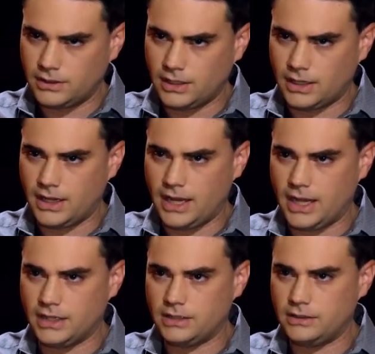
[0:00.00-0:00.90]
Uh,
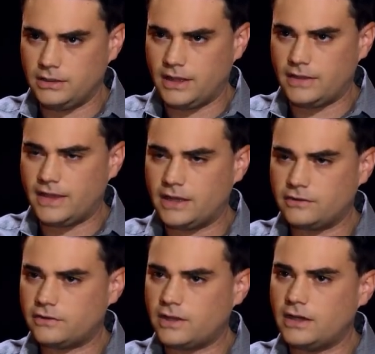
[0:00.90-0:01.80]
and that, that
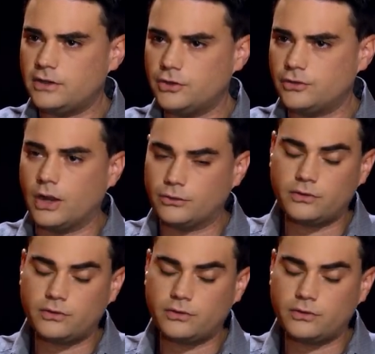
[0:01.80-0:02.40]
has extended to drugs,